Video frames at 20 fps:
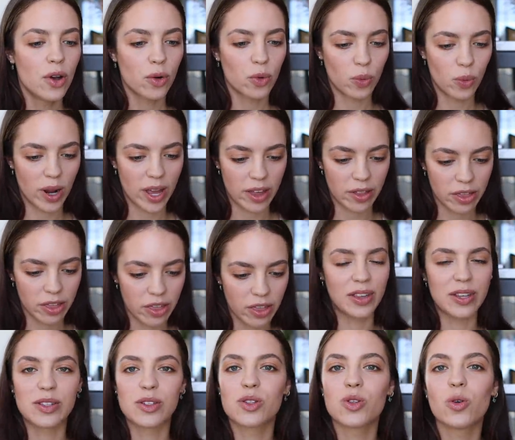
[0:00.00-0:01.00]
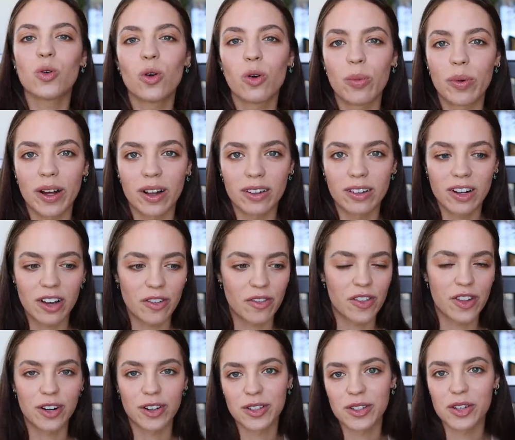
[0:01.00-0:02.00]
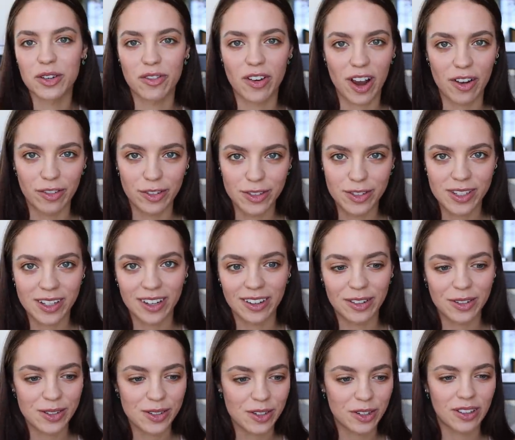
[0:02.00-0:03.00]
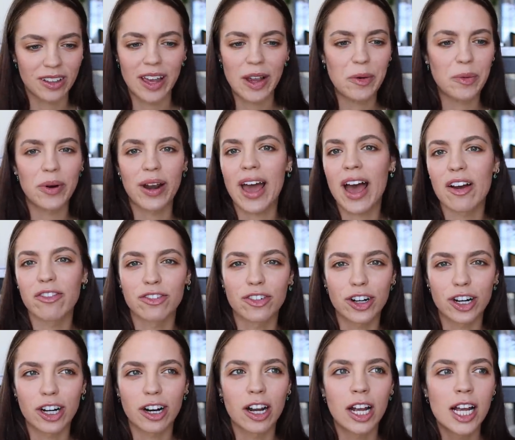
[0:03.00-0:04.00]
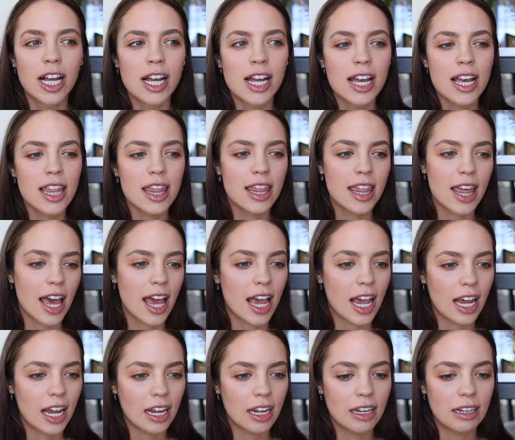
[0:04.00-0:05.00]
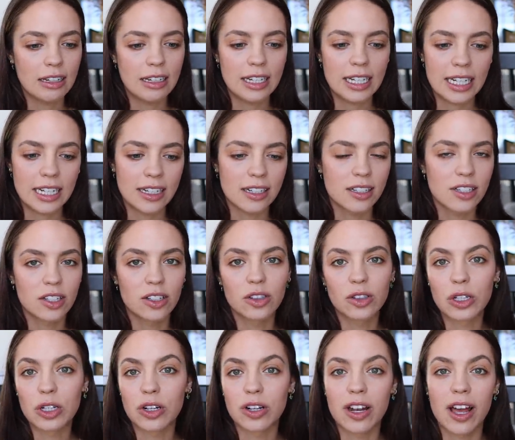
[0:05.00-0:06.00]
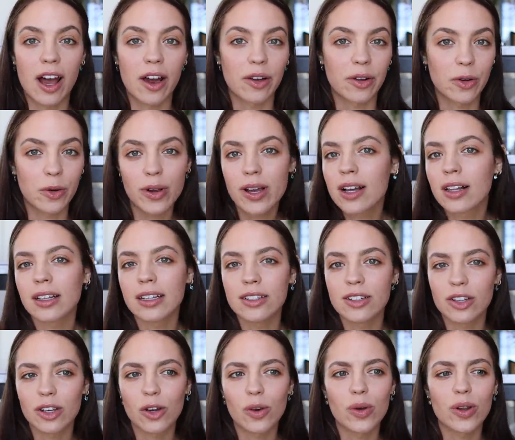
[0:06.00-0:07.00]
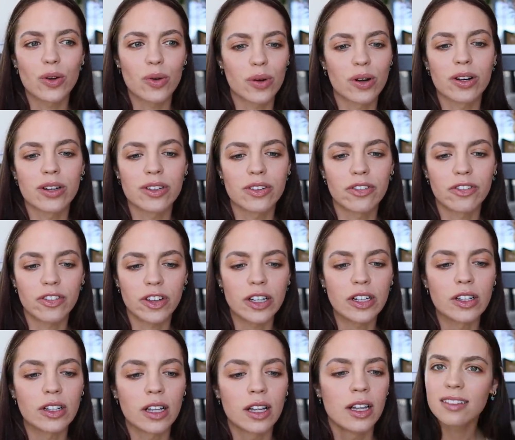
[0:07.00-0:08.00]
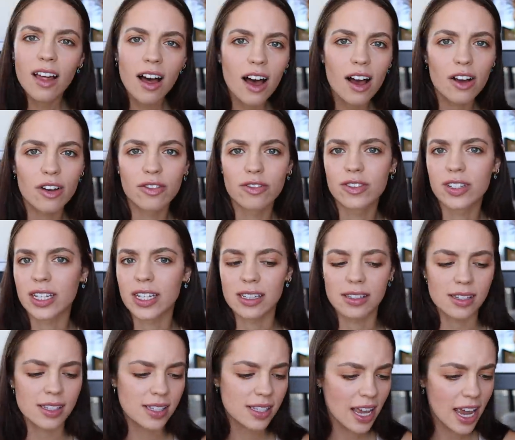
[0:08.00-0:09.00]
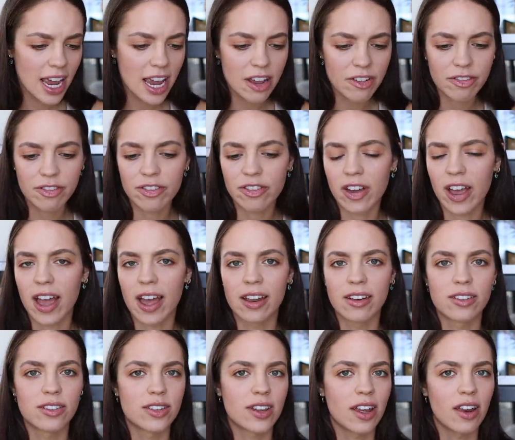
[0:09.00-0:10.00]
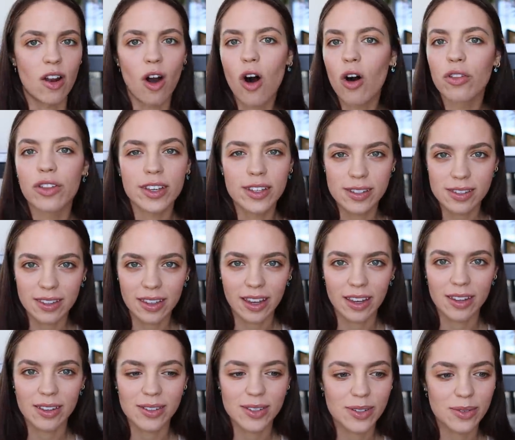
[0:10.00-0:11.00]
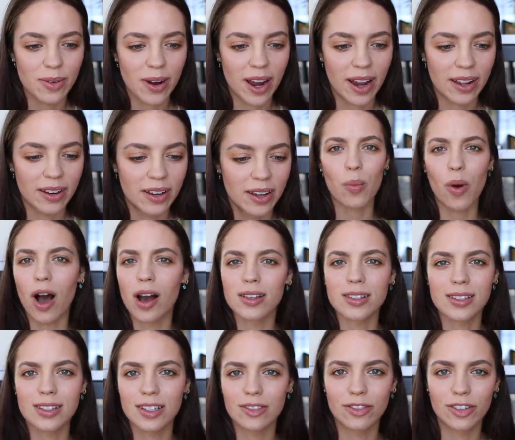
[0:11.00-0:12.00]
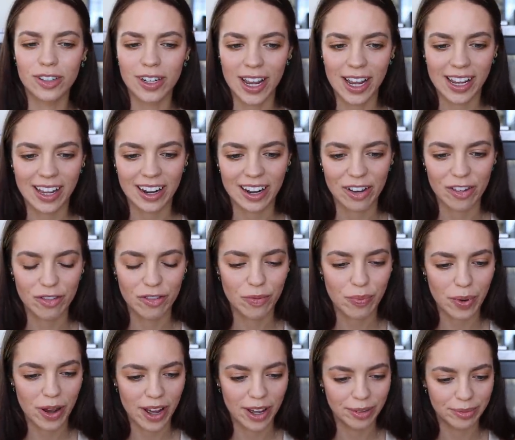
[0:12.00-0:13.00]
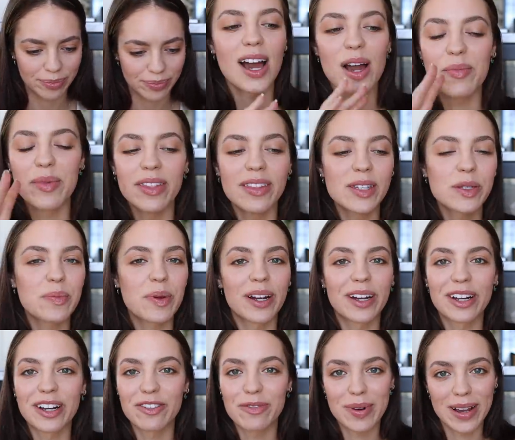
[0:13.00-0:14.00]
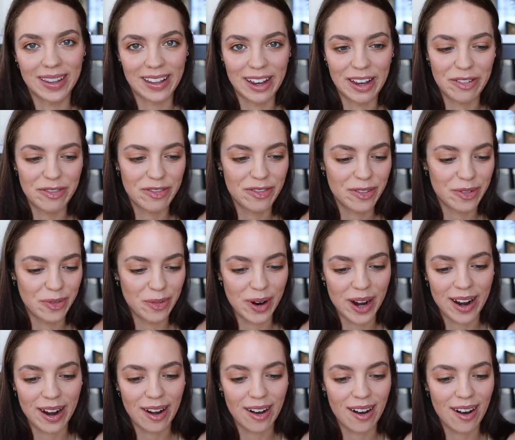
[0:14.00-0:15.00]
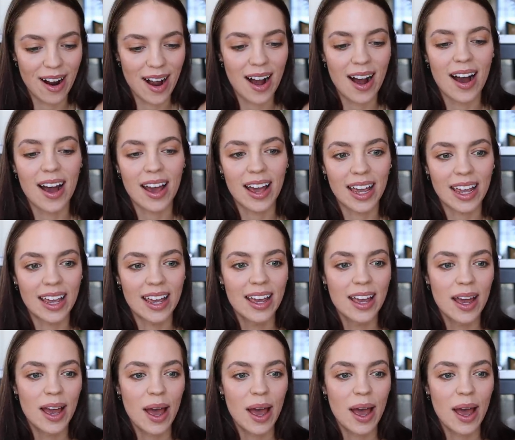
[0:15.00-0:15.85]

with this tool belt of their survival skills or like whatever they needed to learn how to quickly do in order to feel loved and safe and, and all these things, right? Positive or negative, but I'm in this period of my life where I